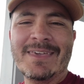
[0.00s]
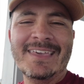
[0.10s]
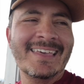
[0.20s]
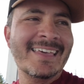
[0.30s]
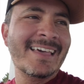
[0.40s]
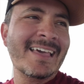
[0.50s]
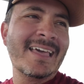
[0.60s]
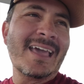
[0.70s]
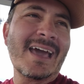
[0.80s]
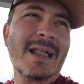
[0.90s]
me.
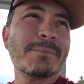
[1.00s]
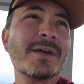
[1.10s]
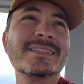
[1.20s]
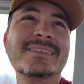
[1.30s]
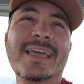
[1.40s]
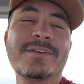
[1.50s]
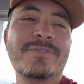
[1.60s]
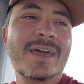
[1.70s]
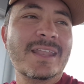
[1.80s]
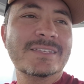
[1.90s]
And I'm gonna take
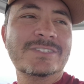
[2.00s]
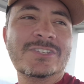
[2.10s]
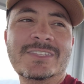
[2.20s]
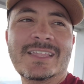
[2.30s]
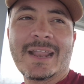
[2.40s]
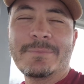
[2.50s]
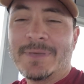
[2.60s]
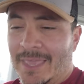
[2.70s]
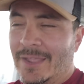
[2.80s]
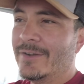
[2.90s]
advantage that I'm
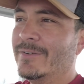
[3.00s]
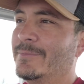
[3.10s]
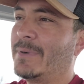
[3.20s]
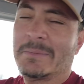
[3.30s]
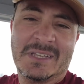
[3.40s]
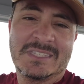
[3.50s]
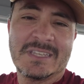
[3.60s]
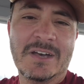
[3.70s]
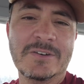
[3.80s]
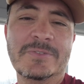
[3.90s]
here by
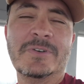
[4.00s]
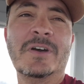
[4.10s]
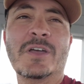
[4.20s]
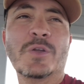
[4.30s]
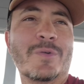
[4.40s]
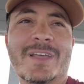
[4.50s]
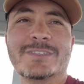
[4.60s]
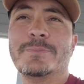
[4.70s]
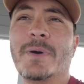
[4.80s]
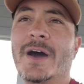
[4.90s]
myself. Great
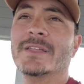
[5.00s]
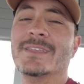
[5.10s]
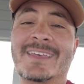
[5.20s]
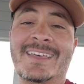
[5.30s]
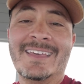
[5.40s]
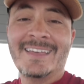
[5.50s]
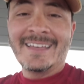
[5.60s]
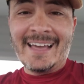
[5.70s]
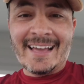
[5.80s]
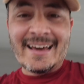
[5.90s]
spot.
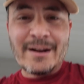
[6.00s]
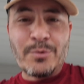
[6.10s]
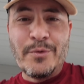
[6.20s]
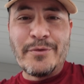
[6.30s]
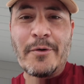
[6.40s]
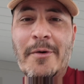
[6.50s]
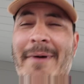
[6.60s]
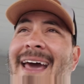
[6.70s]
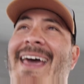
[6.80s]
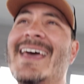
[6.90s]
I got a roof over
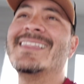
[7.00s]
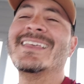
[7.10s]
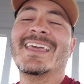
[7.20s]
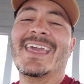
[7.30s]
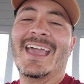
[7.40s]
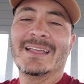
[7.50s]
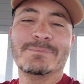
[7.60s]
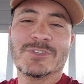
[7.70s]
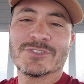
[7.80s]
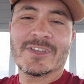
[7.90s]
my head, and
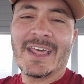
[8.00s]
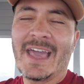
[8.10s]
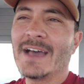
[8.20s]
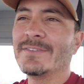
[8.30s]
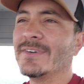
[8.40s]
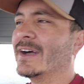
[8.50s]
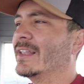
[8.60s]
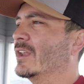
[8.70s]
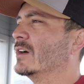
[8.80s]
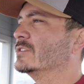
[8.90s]
I'm just gonna have
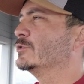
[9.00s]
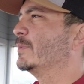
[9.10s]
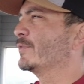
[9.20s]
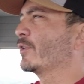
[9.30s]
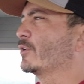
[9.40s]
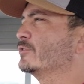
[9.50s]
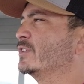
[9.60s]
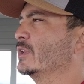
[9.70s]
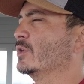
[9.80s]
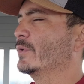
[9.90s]
lunch before
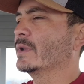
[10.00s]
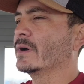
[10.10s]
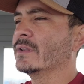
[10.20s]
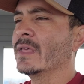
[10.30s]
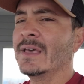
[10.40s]
continuing on.